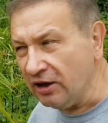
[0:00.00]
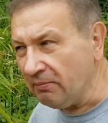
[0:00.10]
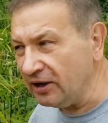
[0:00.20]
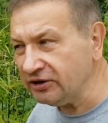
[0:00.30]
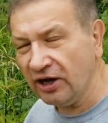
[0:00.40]

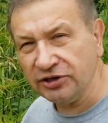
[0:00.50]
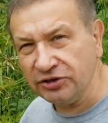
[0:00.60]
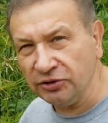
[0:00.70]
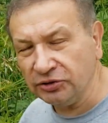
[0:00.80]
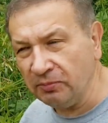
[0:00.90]
but
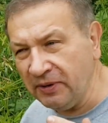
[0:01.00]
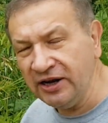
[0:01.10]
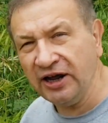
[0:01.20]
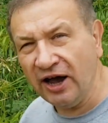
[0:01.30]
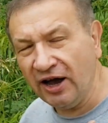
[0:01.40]
also to
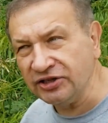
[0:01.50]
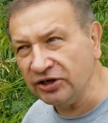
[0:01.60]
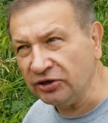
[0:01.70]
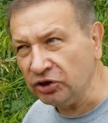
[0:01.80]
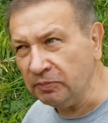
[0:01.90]
many
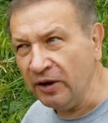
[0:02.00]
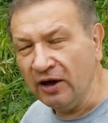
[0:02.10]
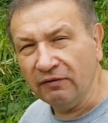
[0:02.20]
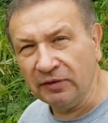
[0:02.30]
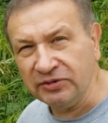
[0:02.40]
other groups
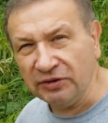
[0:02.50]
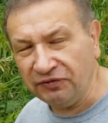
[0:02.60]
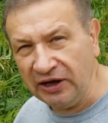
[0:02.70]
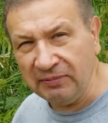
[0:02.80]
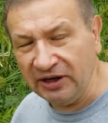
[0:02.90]
from the
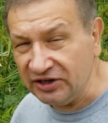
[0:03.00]
family